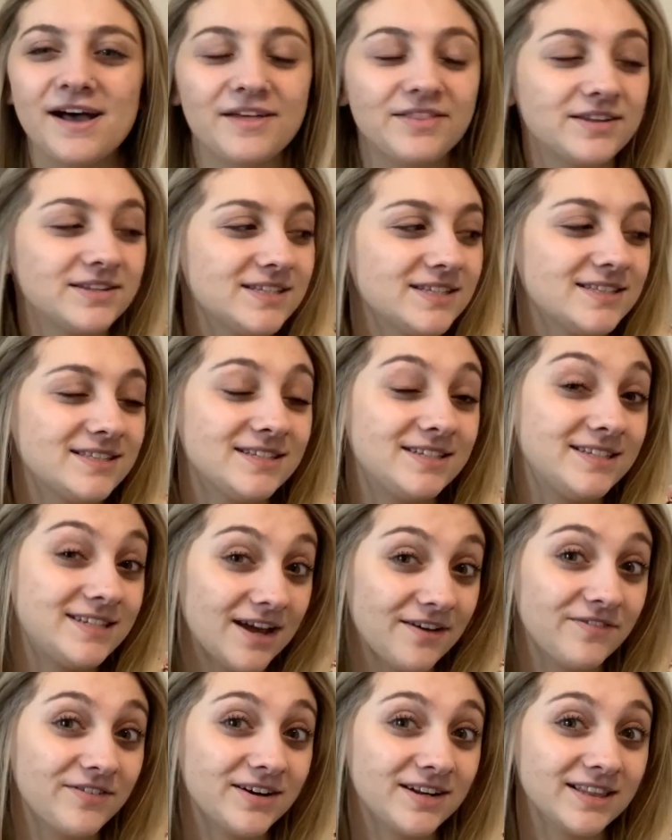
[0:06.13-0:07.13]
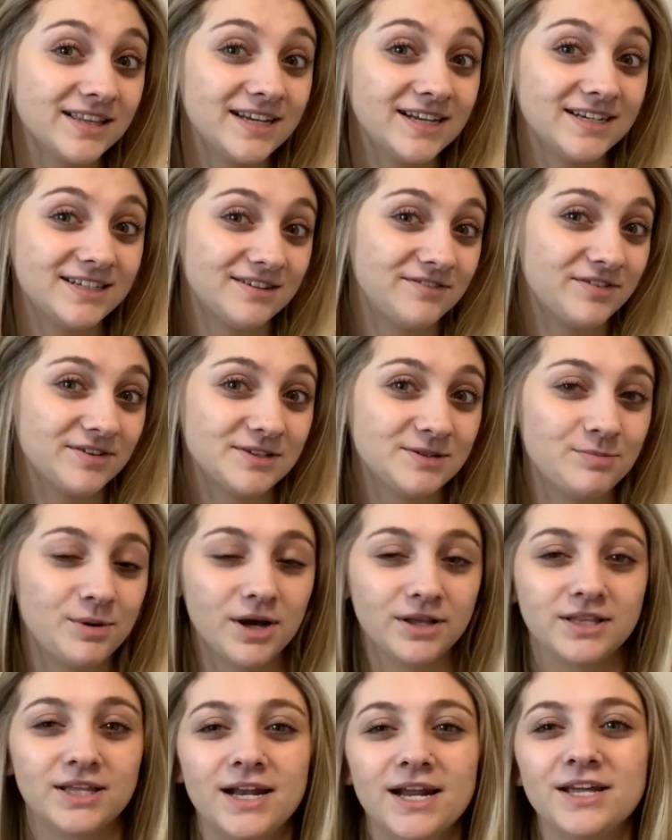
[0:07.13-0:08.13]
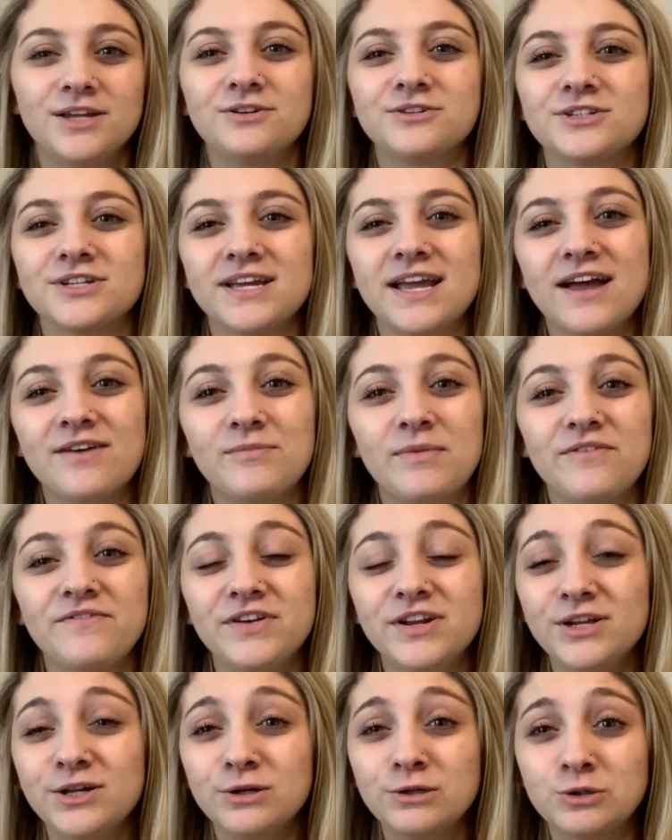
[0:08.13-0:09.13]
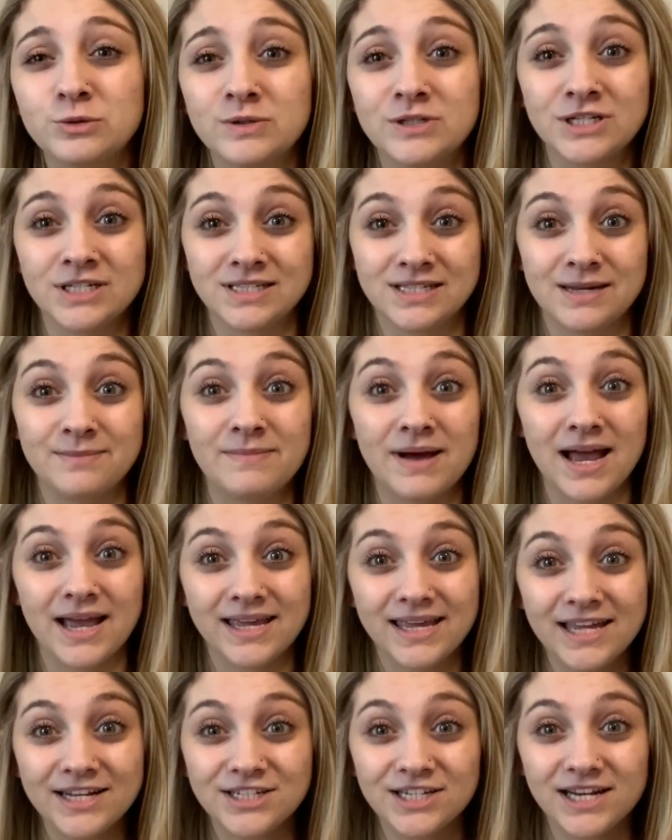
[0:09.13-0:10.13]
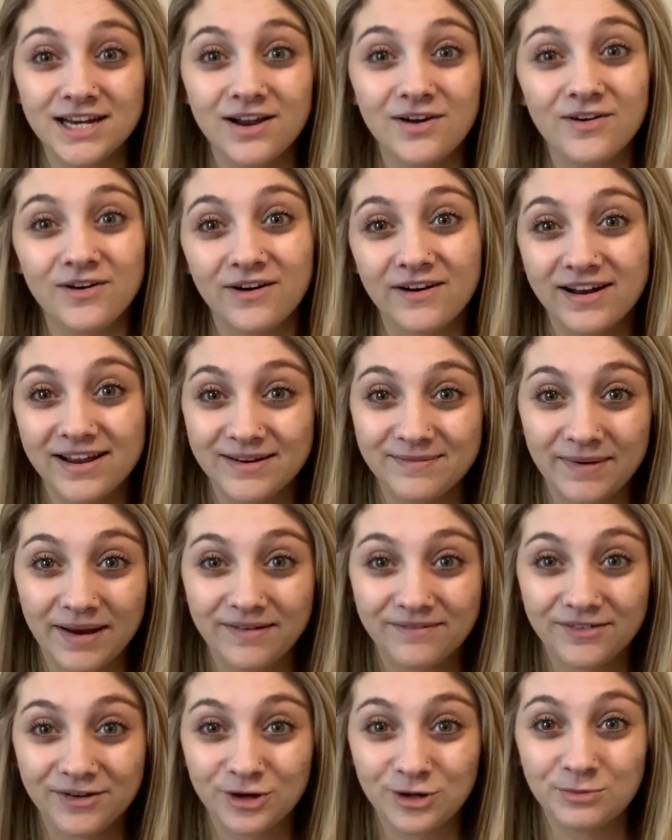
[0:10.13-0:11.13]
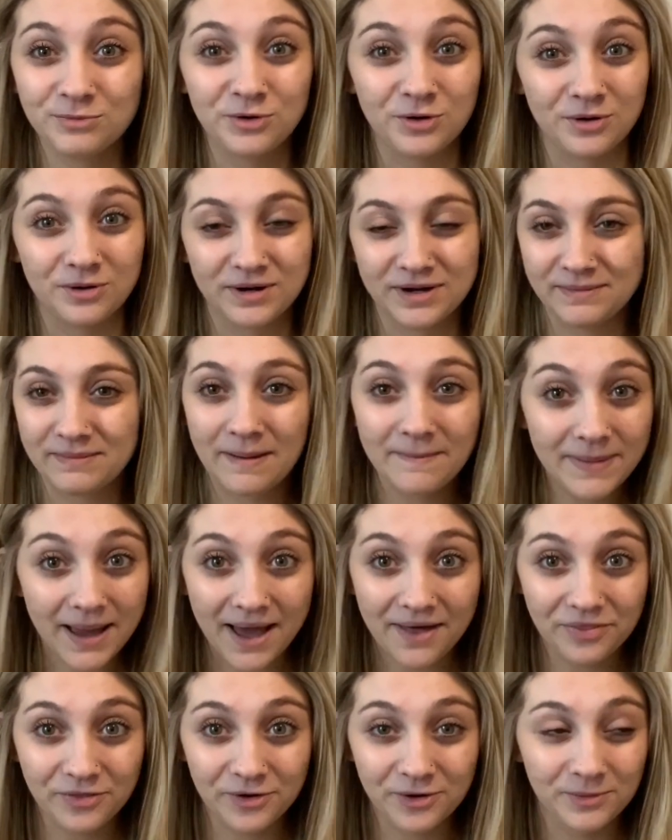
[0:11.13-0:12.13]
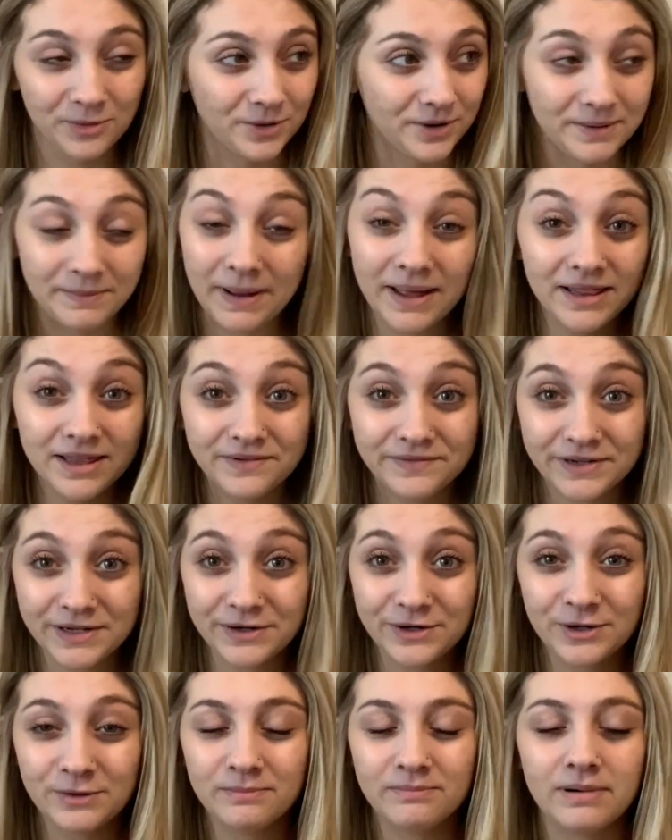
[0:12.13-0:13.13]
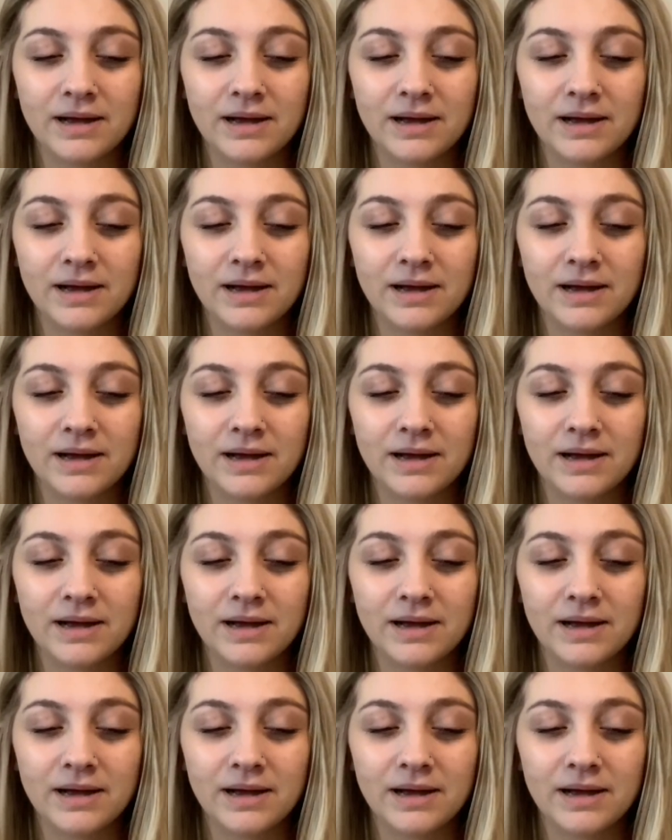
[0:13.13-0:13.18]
This is definitely a different spot than I usually have my videos, which is in my kitchen or in my room or in my bathroom or in my living room.